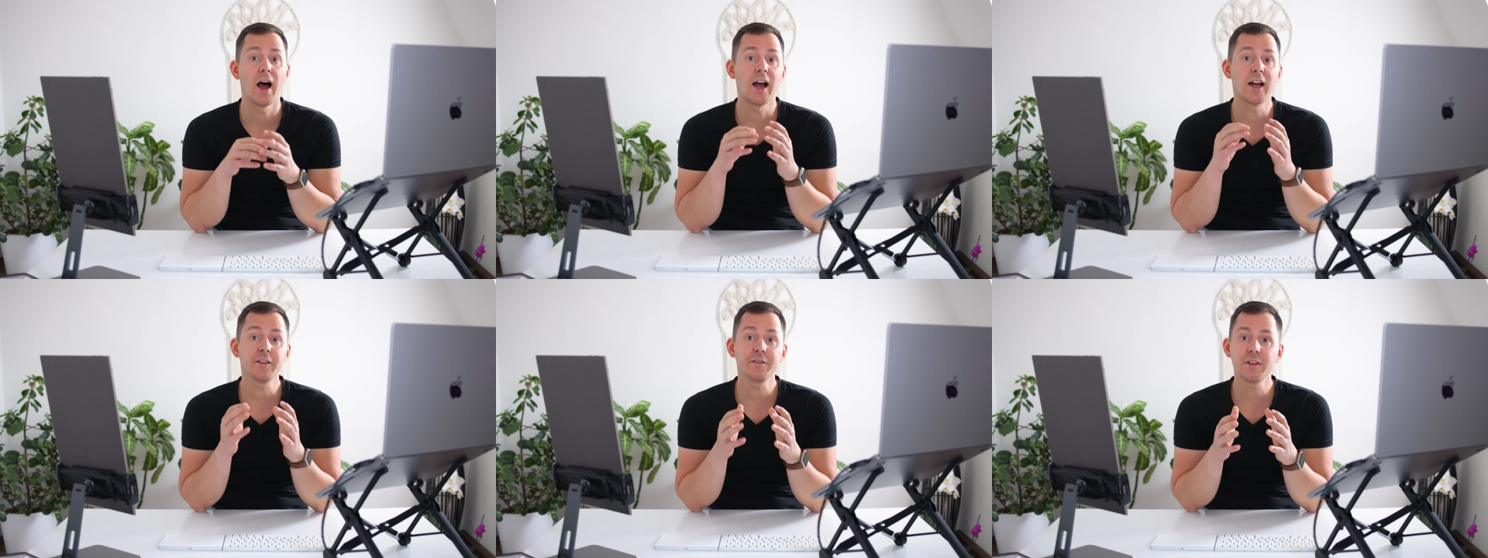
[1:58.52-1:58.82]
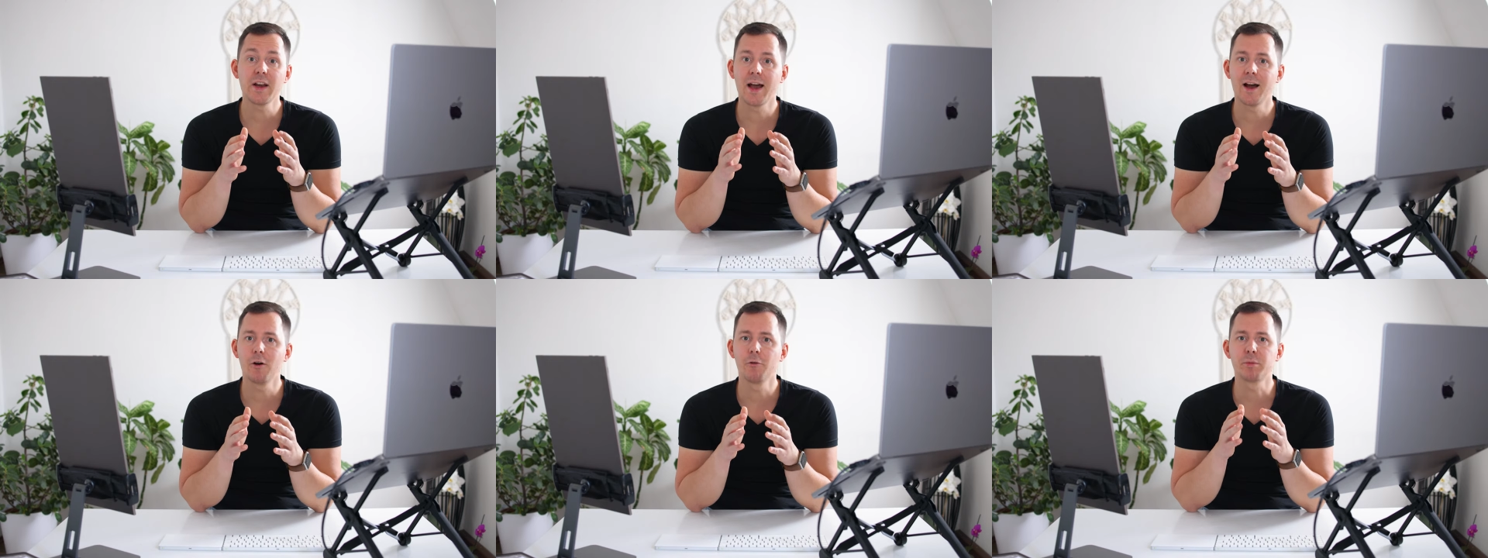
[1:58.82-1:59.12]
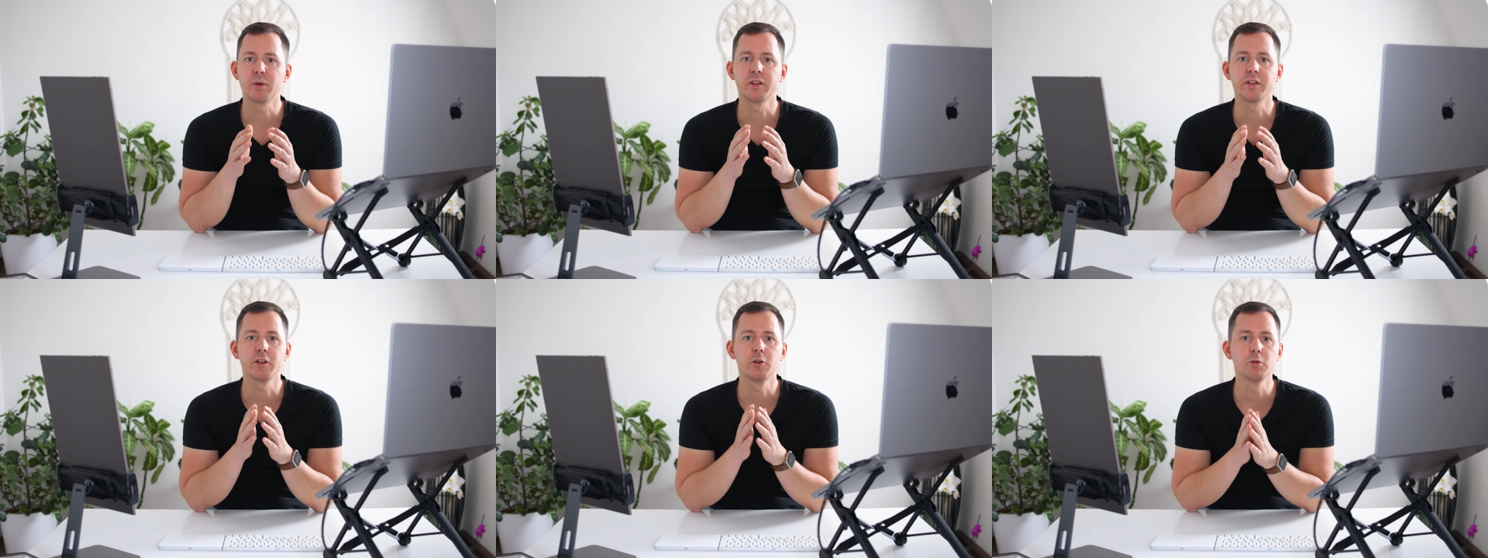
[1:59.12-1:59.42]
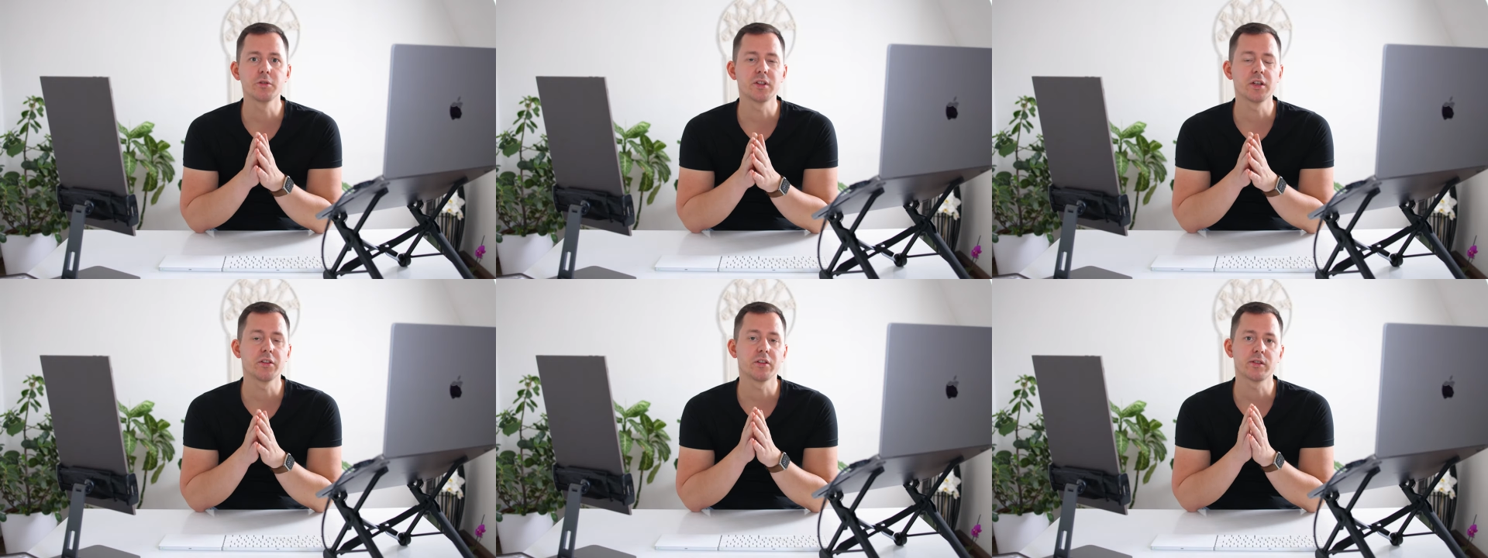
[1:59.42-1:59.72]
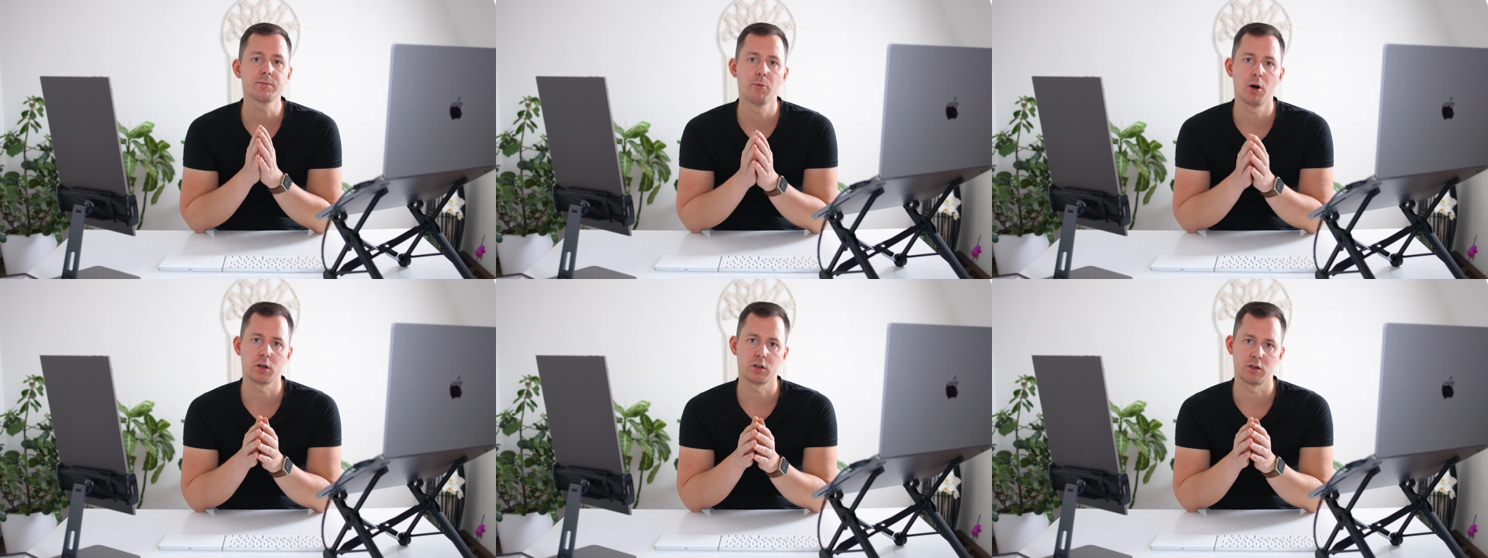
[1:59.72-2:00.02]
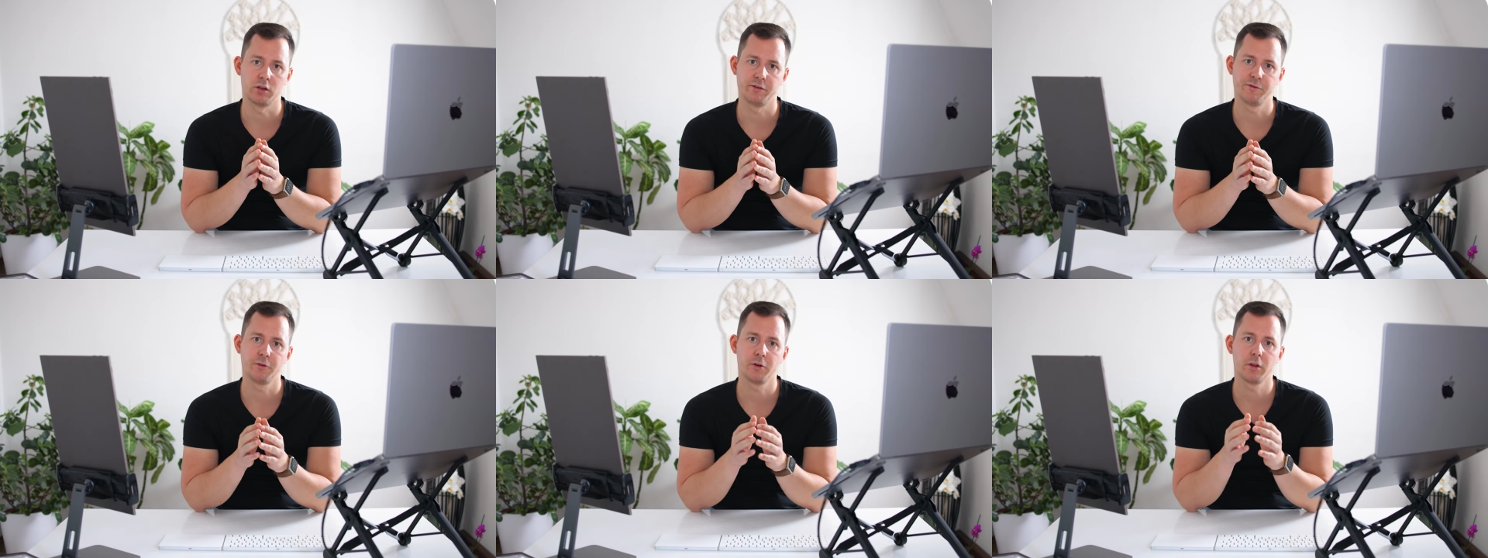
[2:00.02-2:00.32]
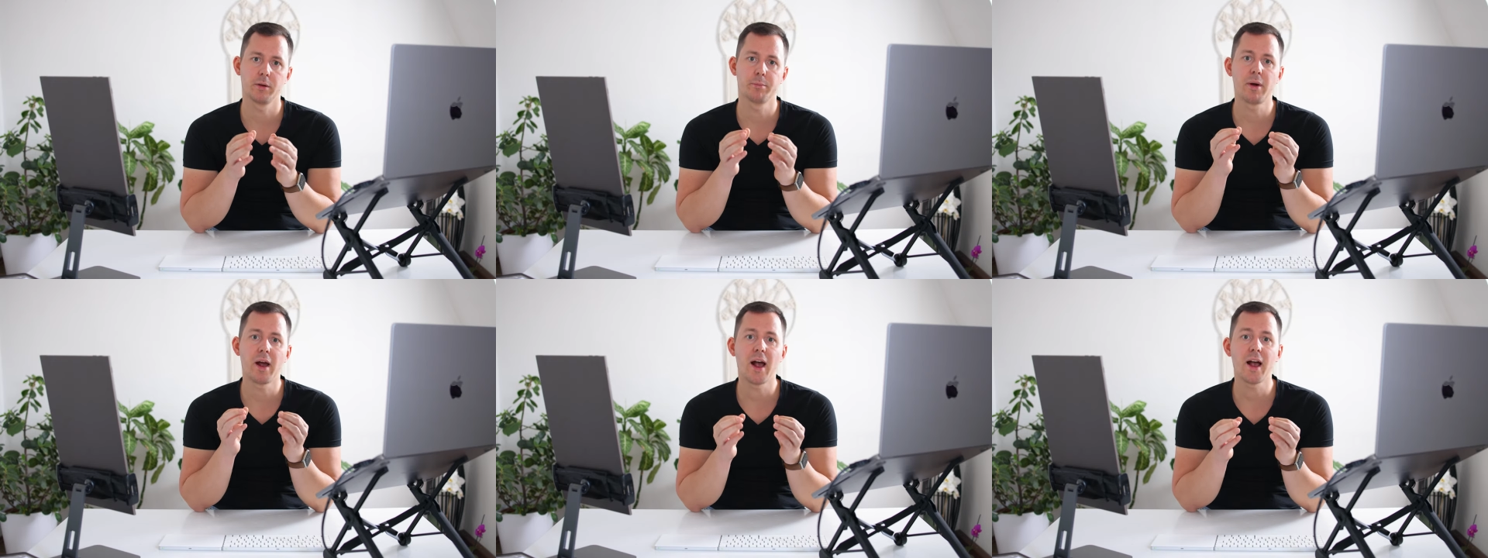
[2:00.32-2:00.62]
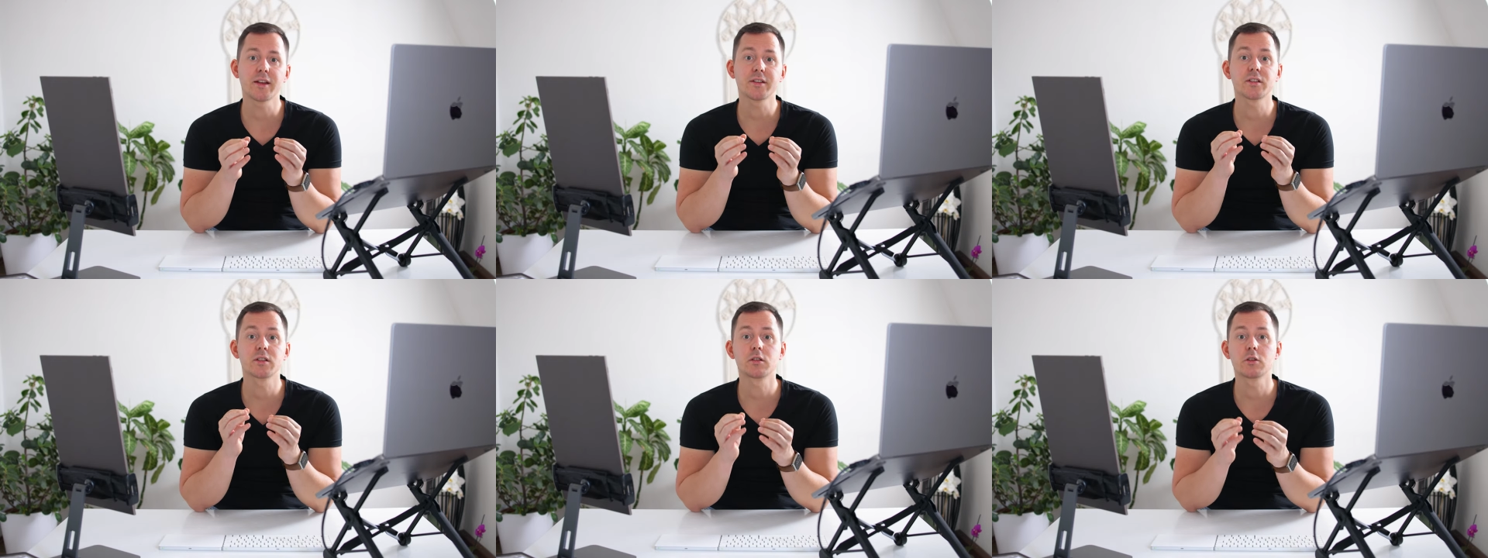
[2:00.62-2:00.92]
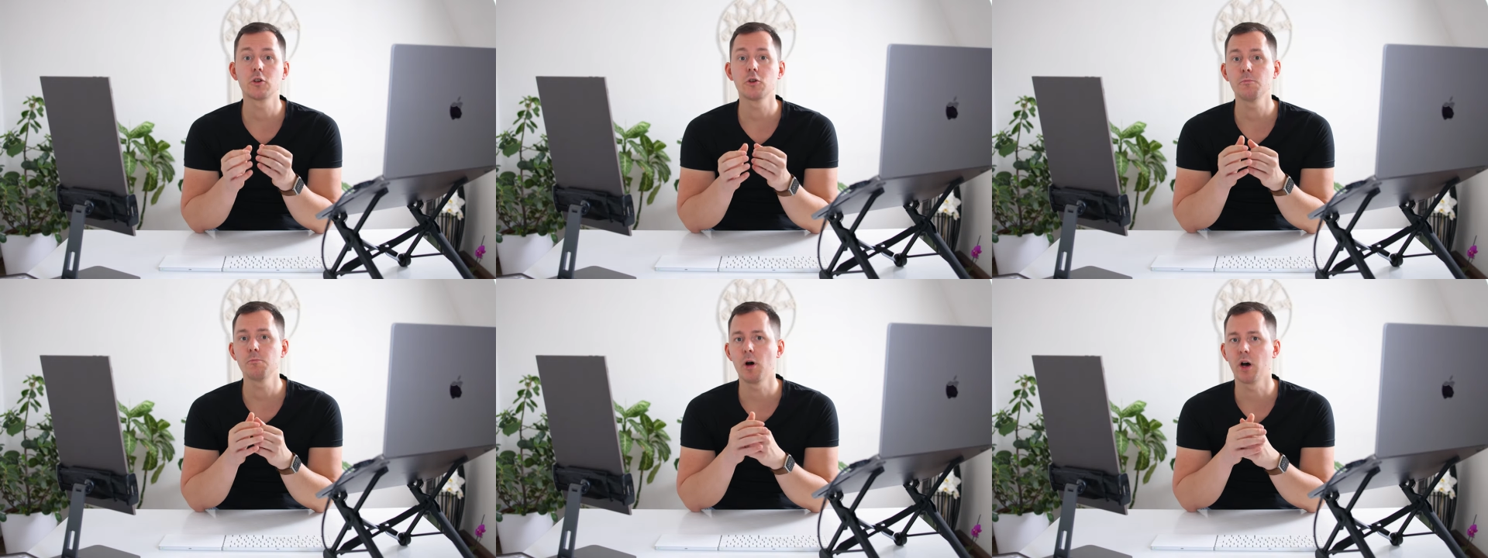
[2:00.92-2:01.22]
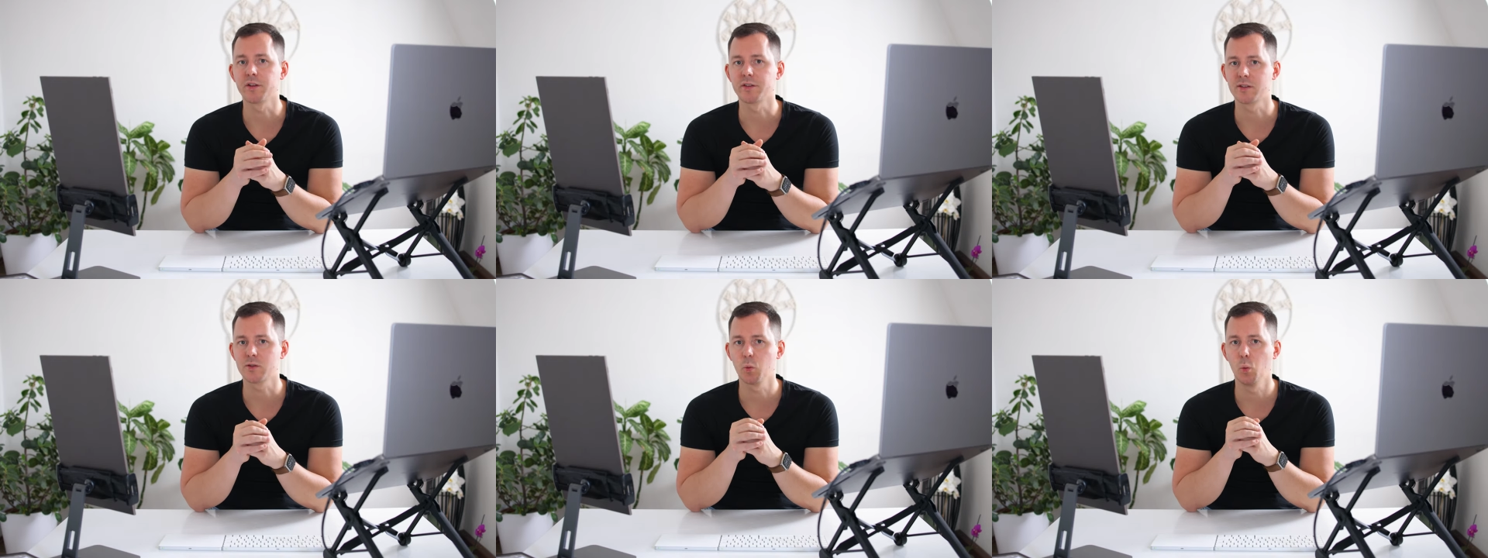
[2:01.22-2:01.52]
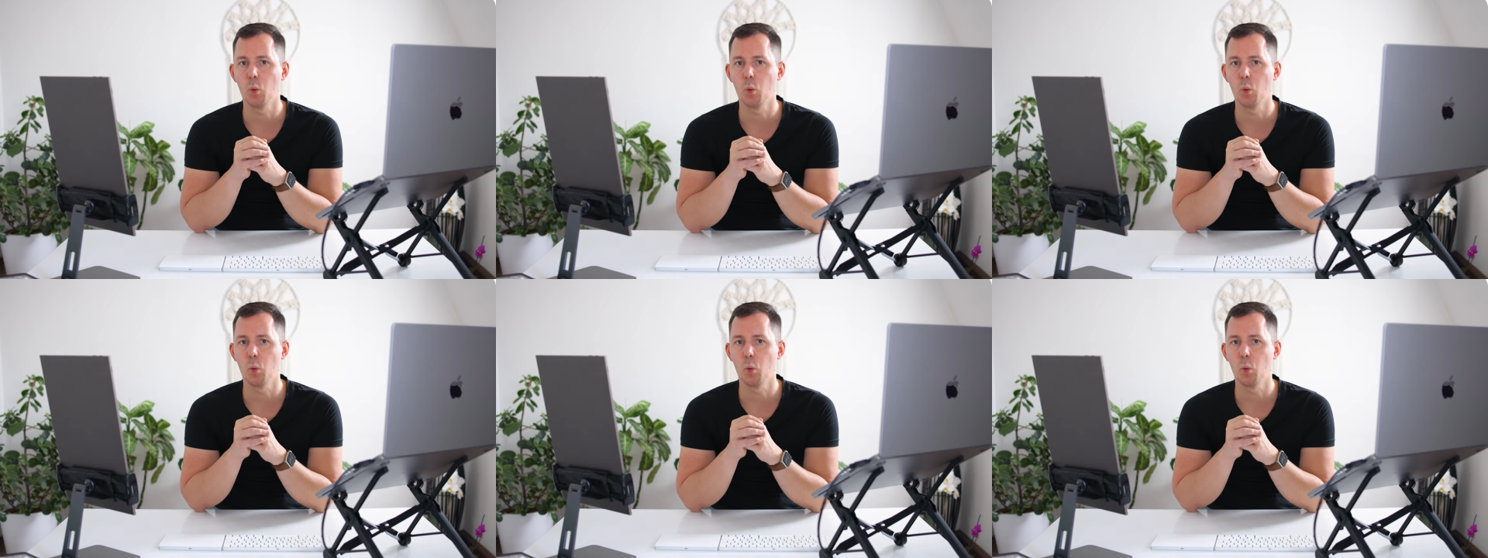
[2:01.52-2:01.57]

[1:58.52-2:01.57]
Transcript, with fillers: I've now been using this monitor for the past two months